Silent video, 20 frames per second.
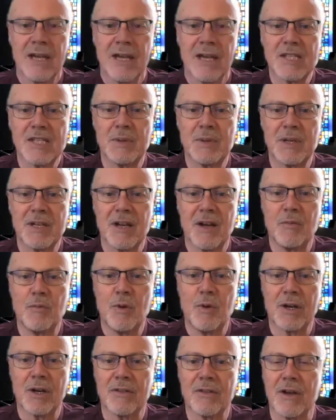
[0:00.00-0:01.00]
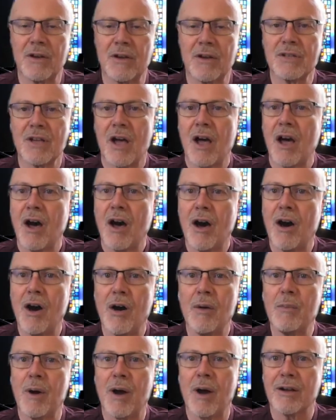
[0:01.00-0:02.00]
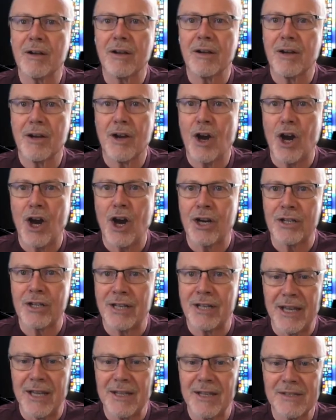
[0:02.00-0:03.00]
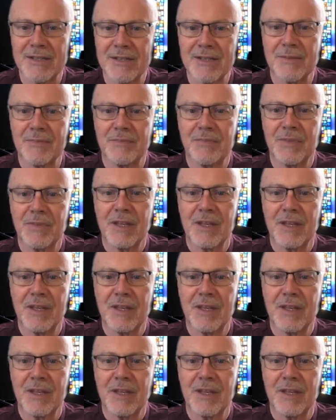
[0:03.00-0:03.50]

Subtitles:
it's become one of those Hallmark card days.